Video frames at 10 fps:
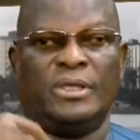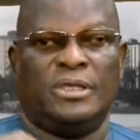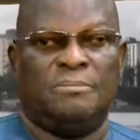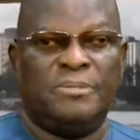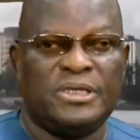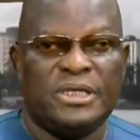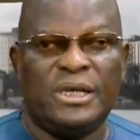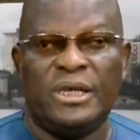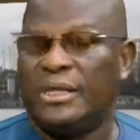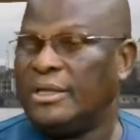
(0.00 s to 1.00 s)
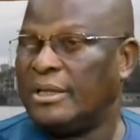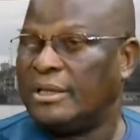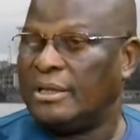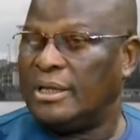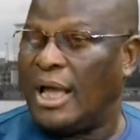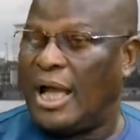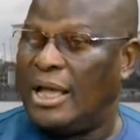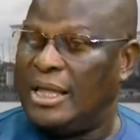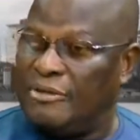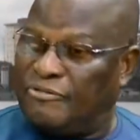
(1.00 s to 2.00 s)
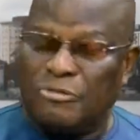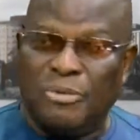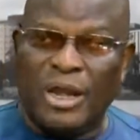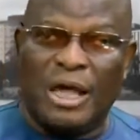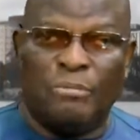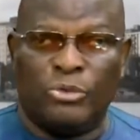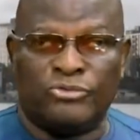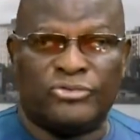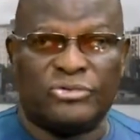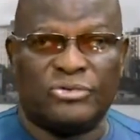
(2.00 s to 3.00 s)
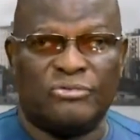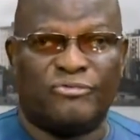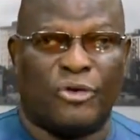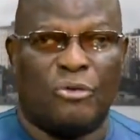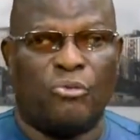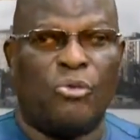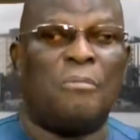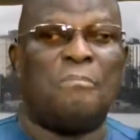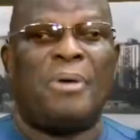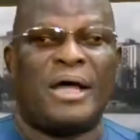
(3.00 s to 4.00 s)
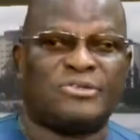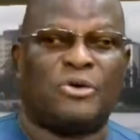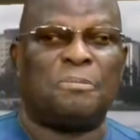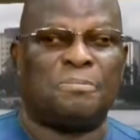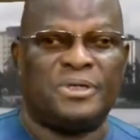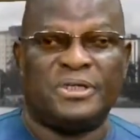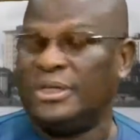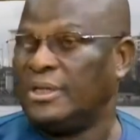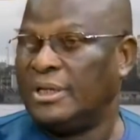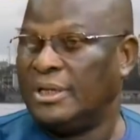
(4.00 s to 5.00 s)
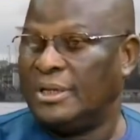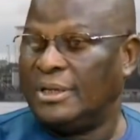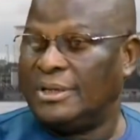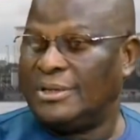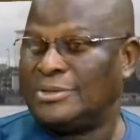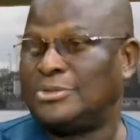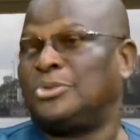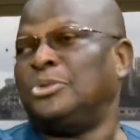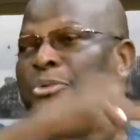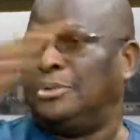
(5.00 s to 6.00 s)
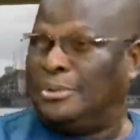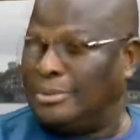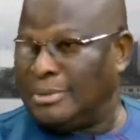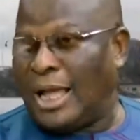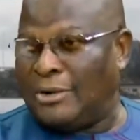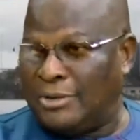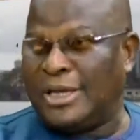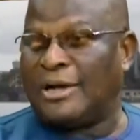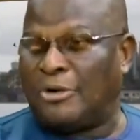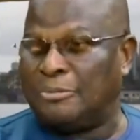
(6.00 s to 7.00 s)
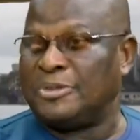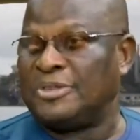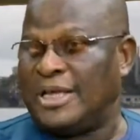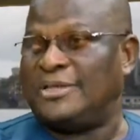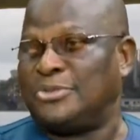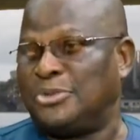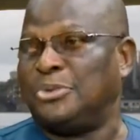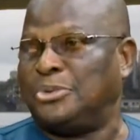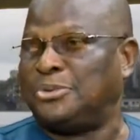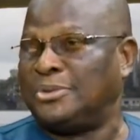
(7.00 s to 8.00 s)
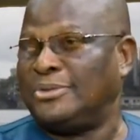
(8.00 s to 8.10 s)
Immediately, a footballer moves from one bad company to another company that is good.